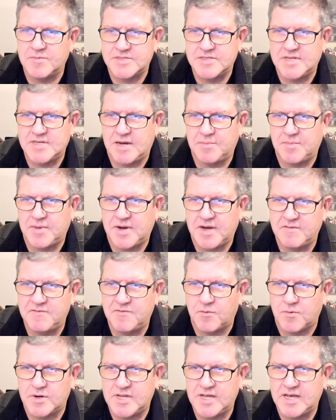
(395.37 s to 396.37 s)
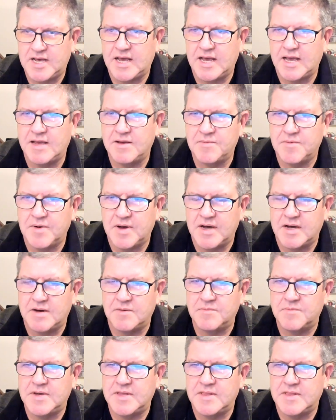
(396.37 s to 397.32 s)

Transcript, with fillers: was not my forte uh,